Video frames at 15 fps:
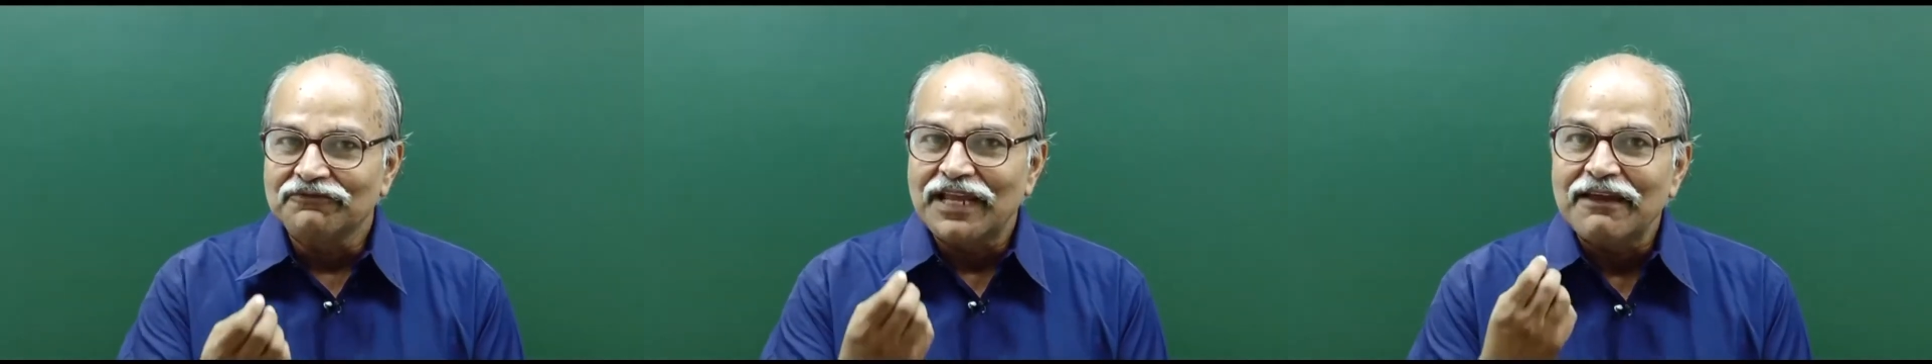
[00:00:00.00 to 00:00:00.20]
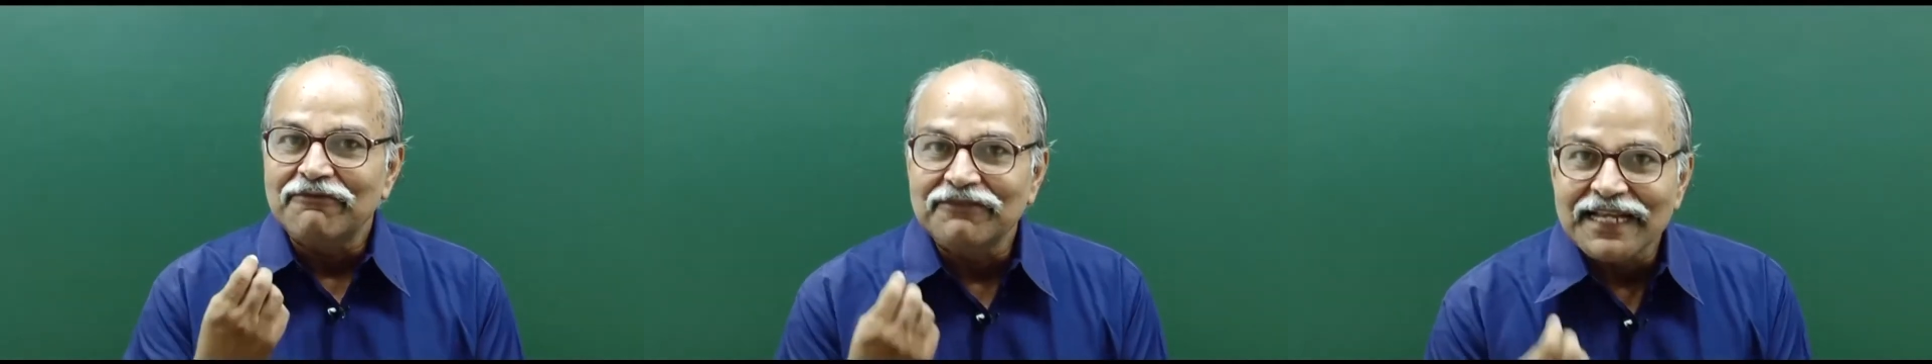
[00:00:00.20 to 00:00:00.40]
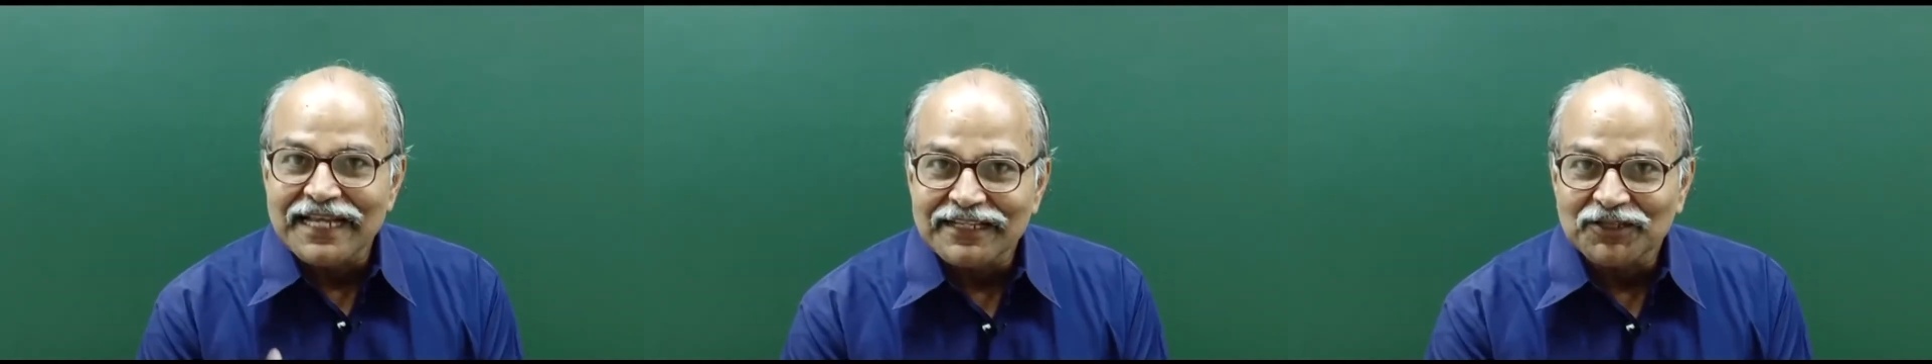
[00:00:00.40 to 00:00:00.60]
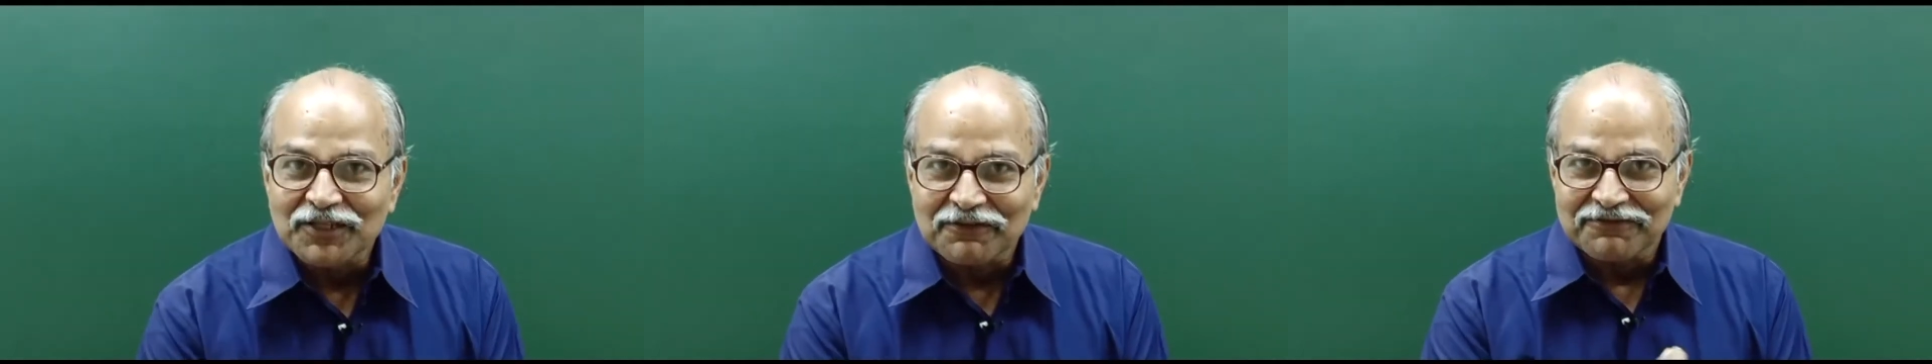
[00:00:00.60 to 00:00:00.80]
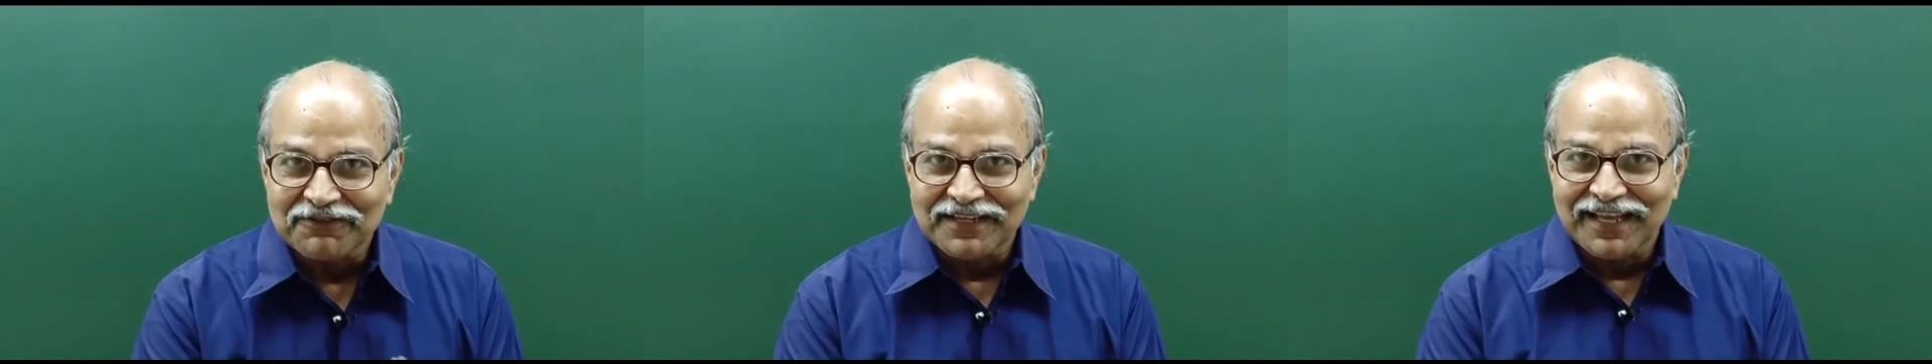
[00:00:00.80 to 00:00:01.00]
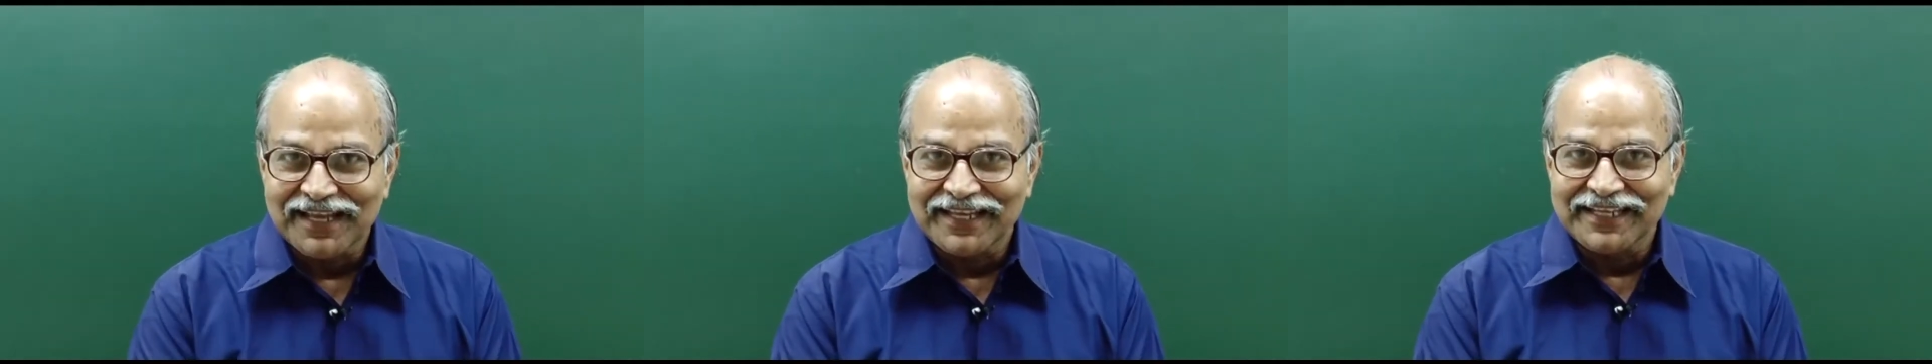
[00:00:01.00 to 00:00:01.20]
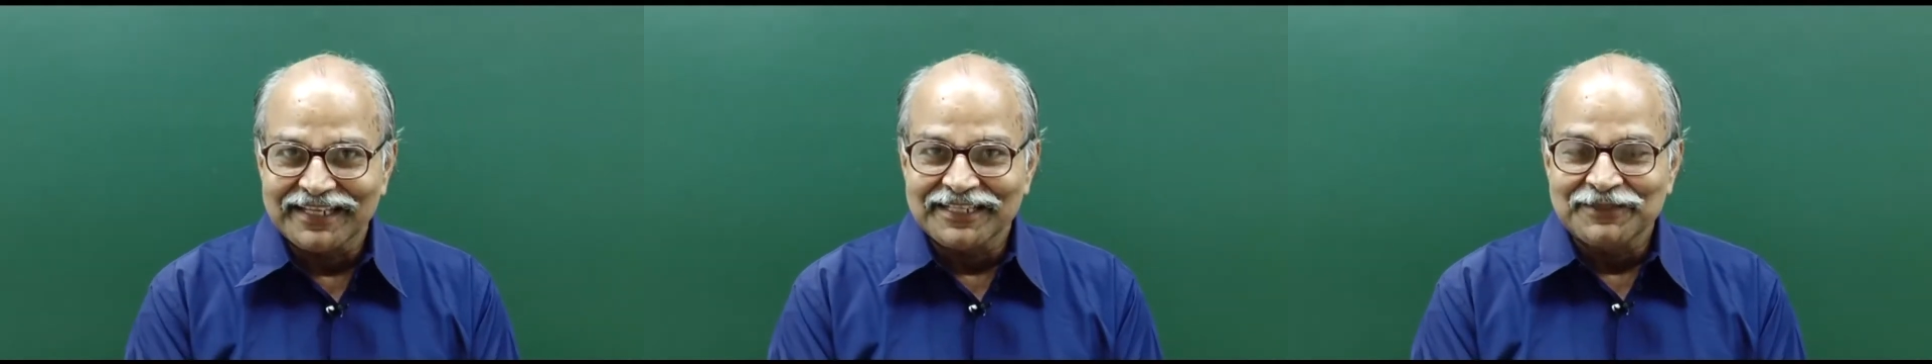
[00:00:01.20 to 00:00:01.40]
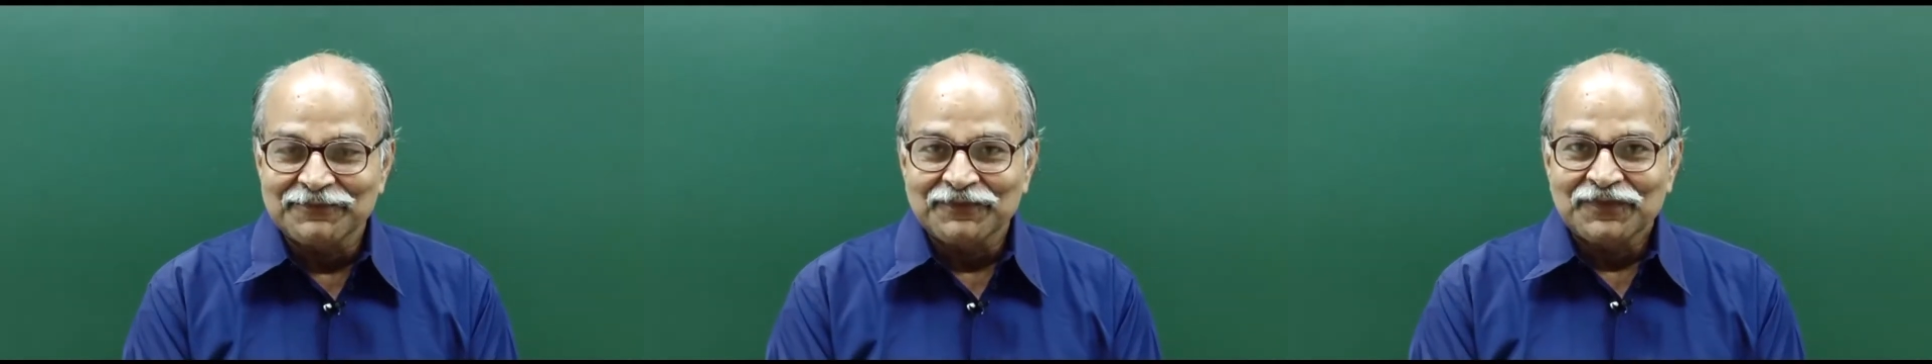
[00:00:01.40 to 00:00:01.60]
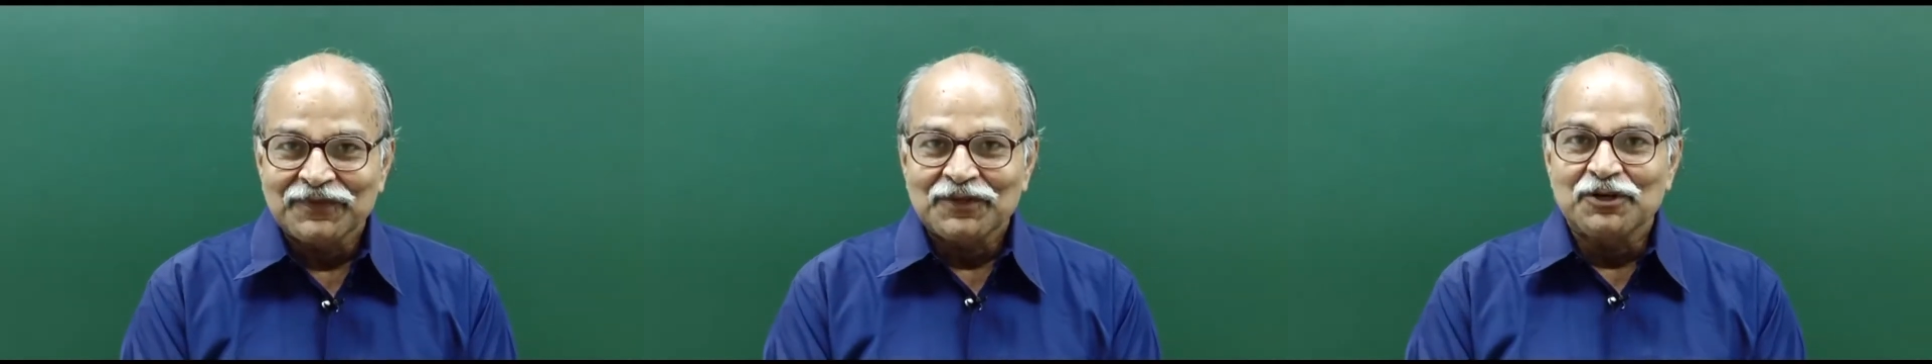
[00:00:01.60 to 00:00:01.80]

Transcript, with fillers: wavelength of light